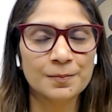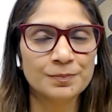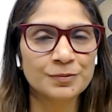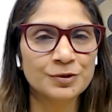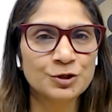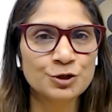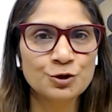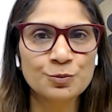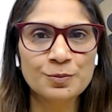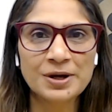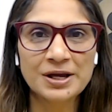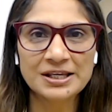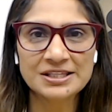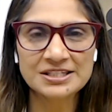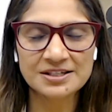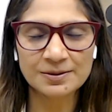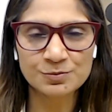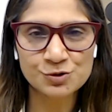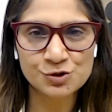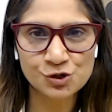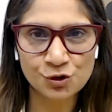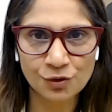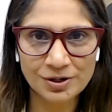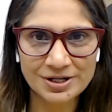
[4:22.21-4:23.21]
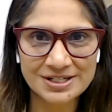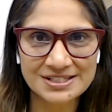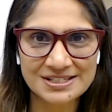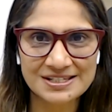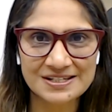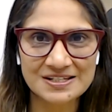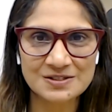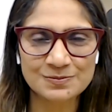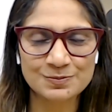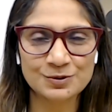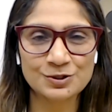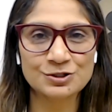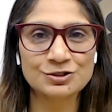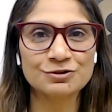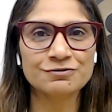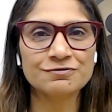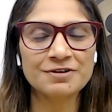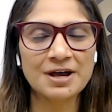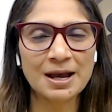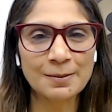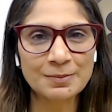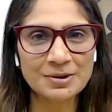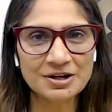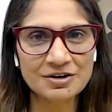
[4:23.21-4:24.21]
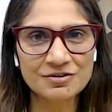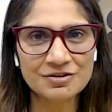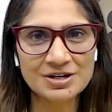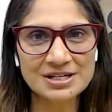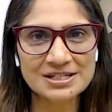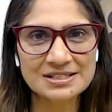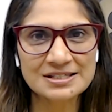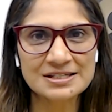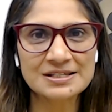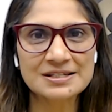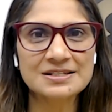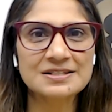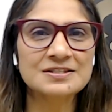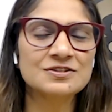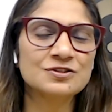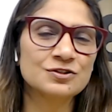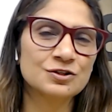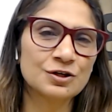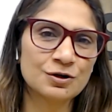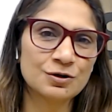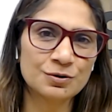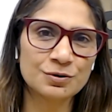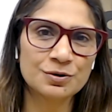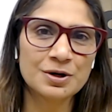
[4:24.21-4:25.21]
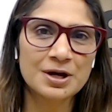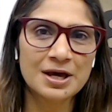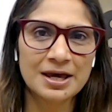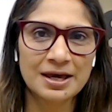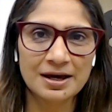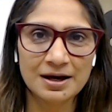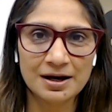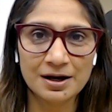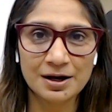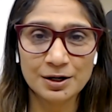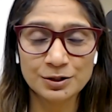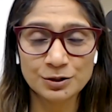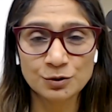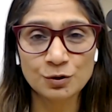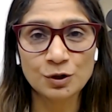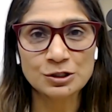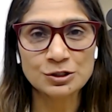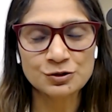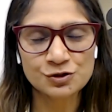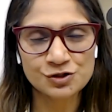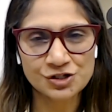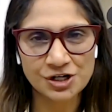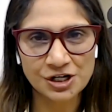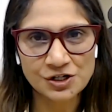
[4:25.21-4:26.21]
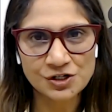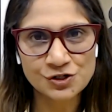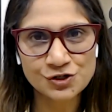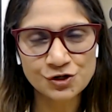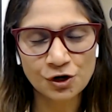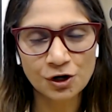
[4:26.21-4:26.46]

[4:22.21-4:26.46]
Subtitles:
you made some choices because of family reasons, you also changed